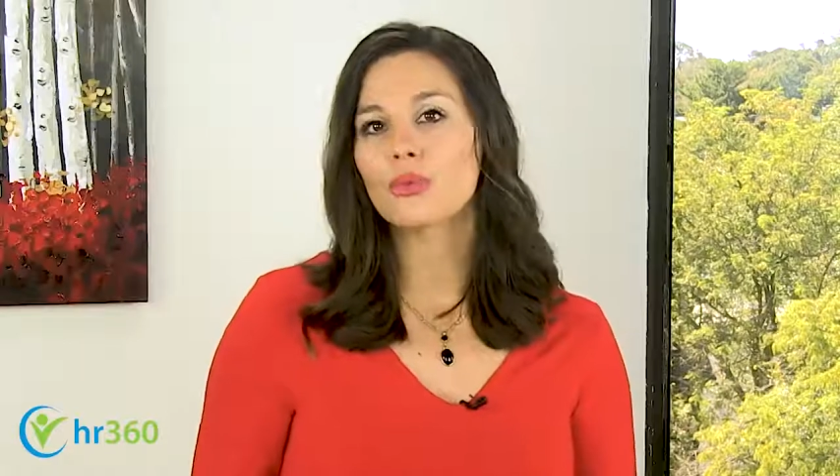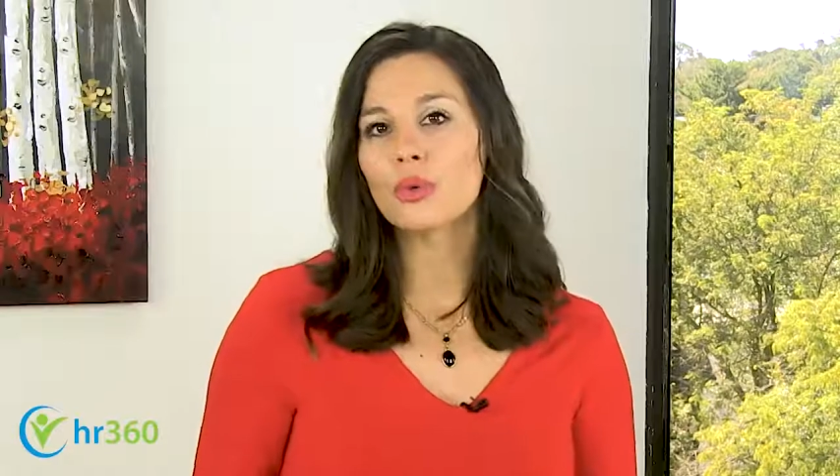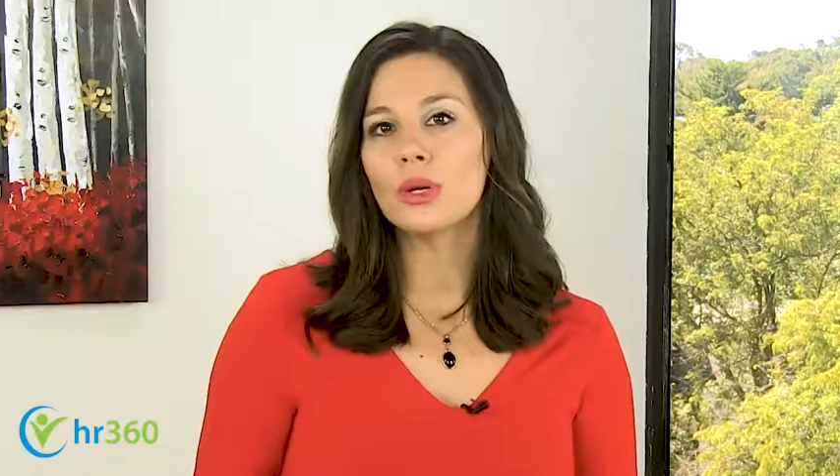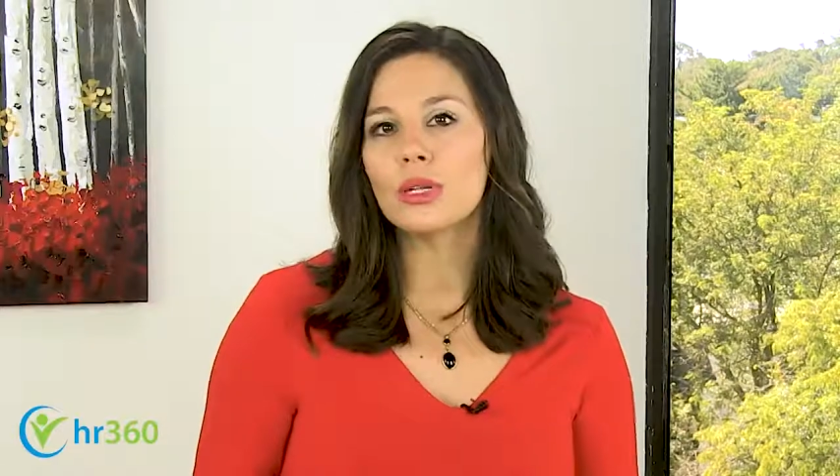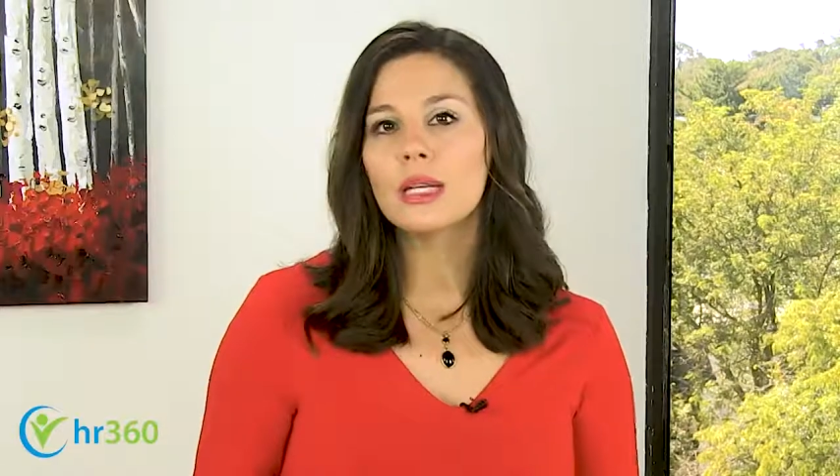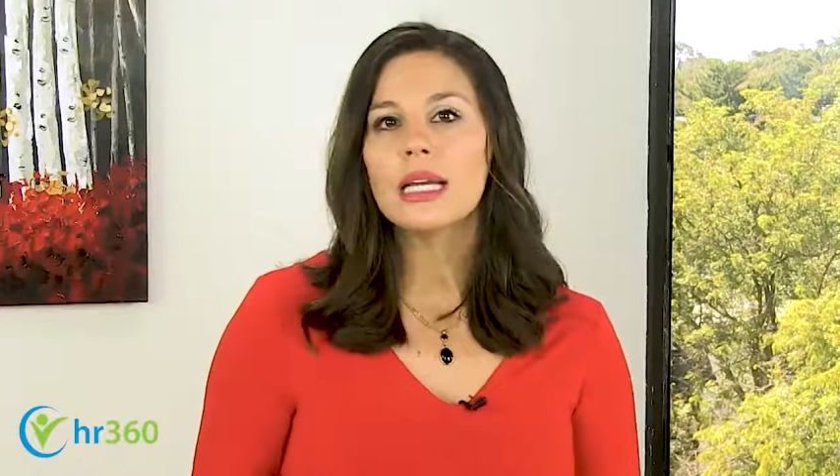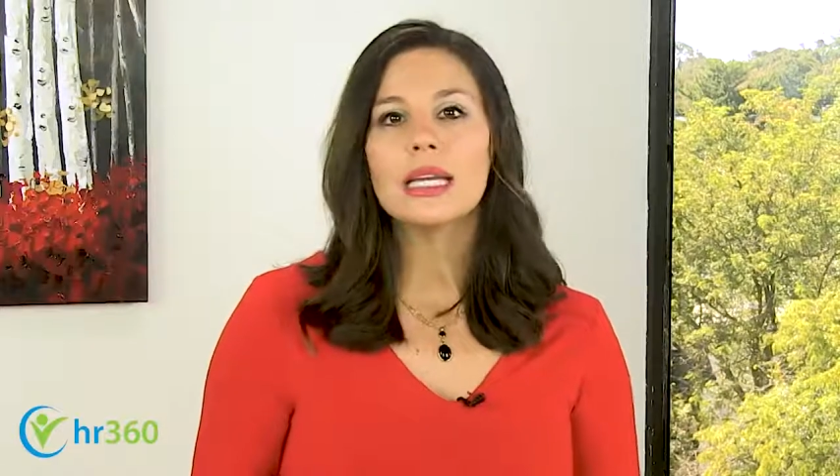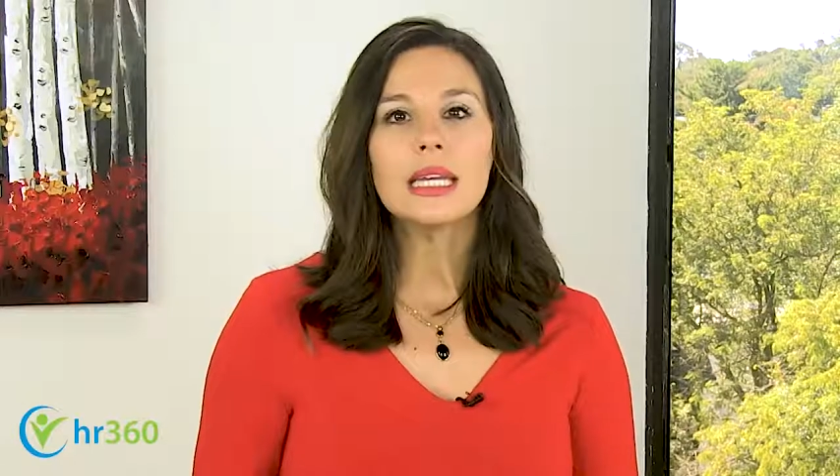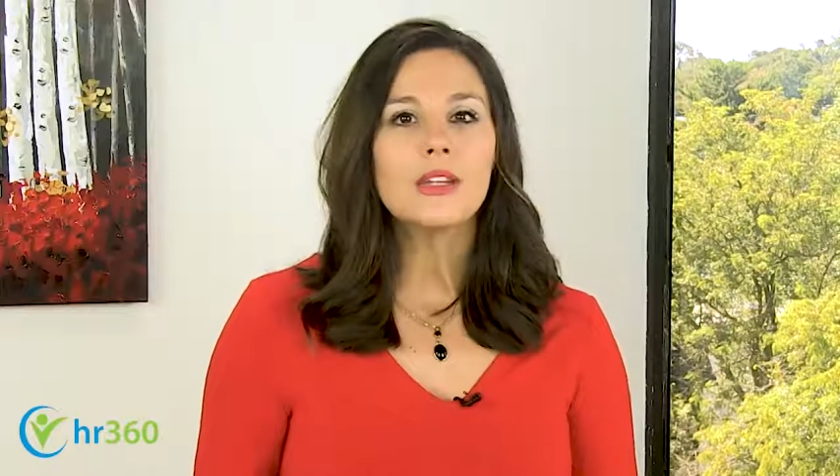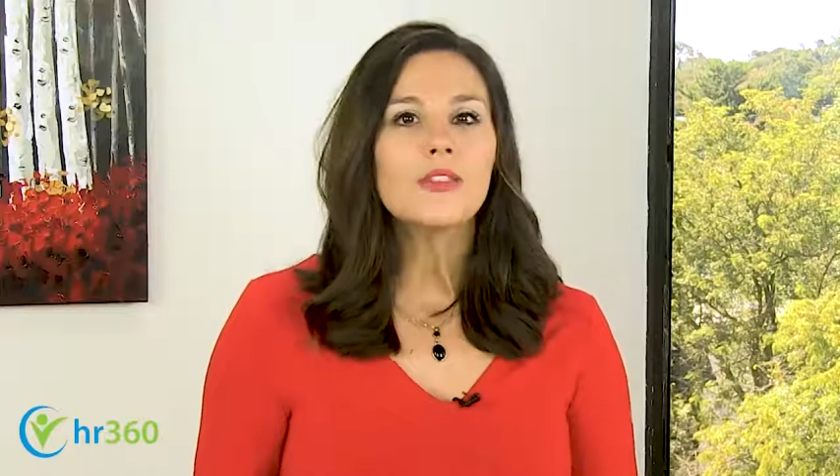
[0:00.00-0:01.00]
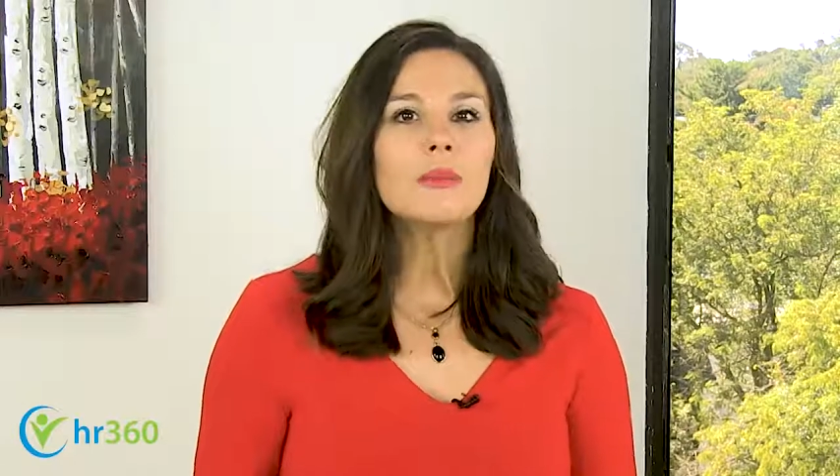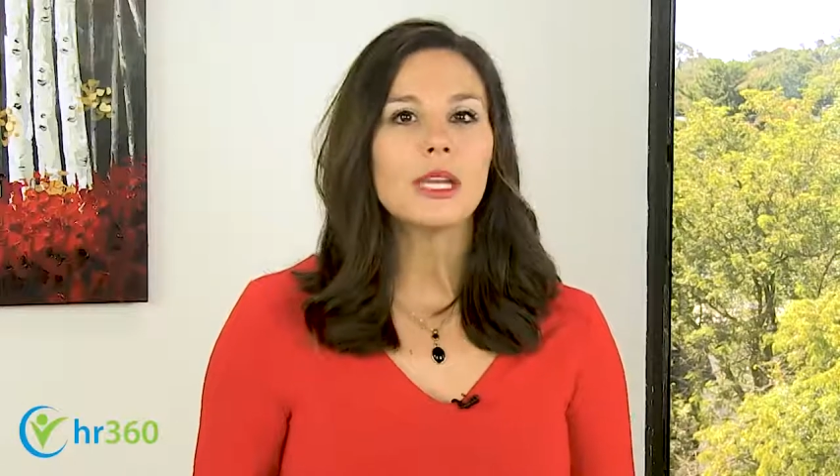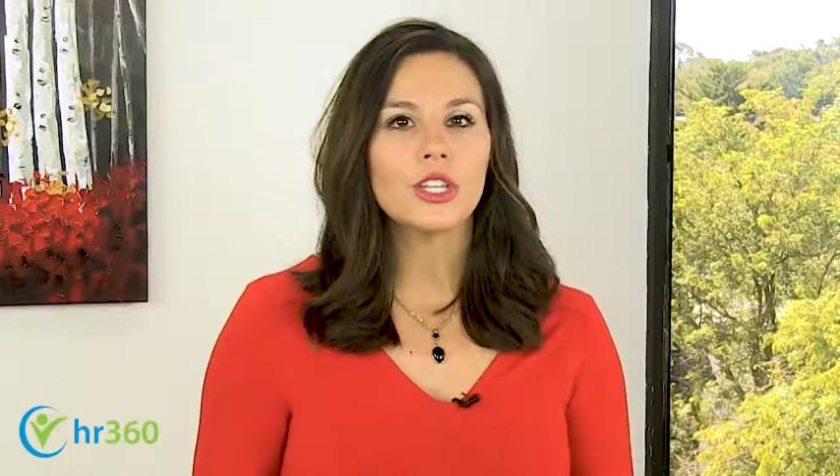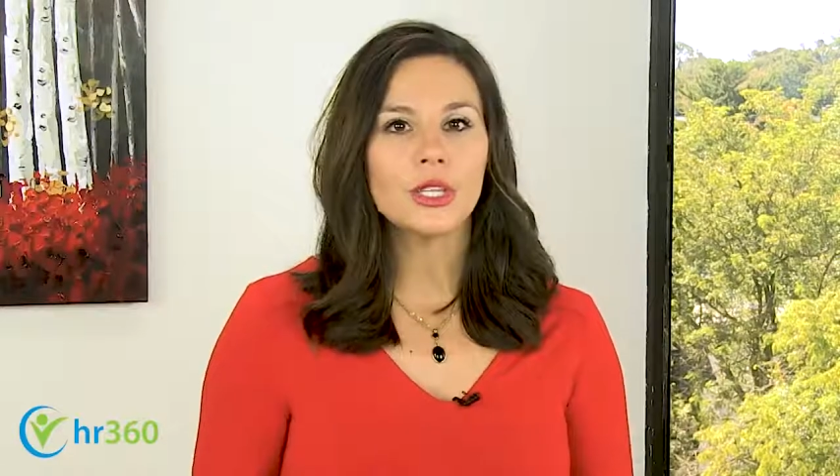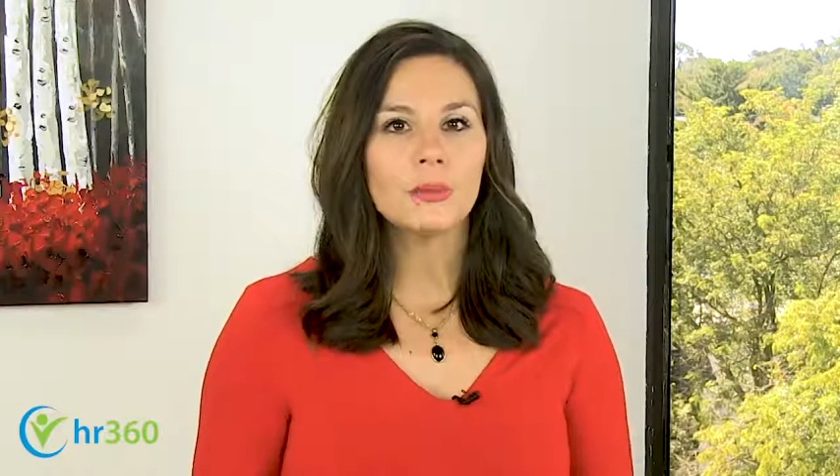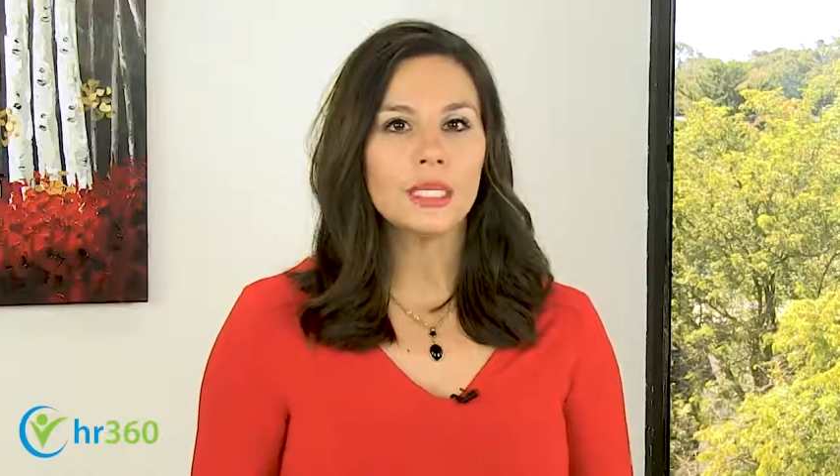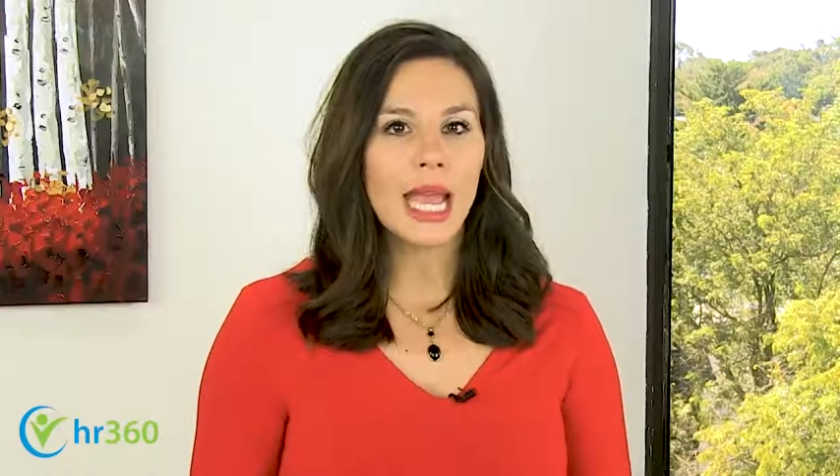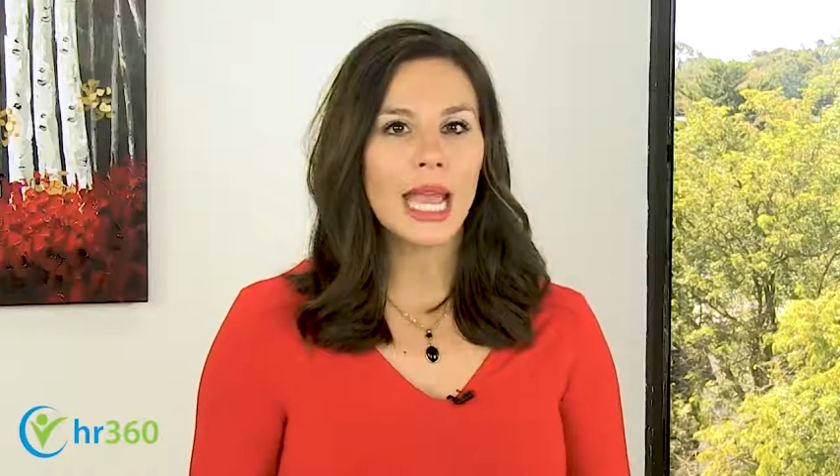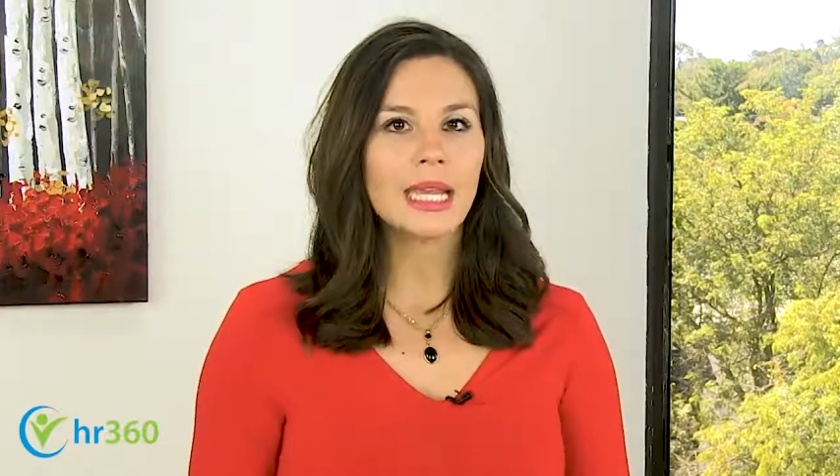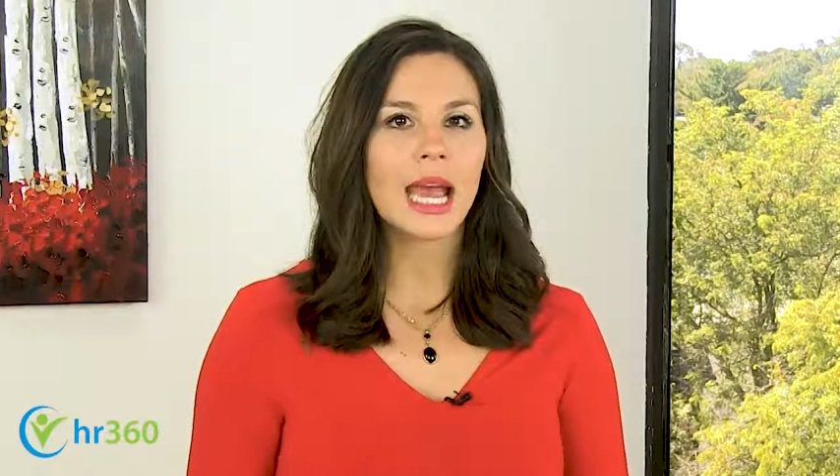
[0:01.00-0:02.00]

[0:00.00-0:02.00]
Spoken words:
rule, information obtained